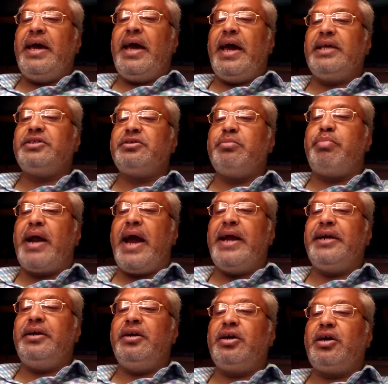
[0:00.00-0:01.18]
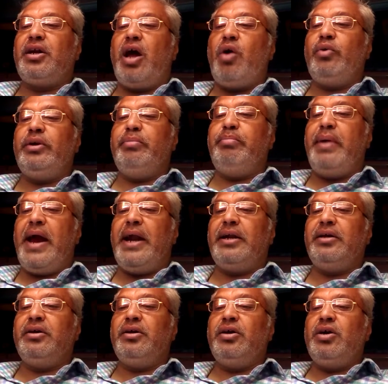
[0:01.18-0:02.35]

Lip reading: as a bright, cloudy band.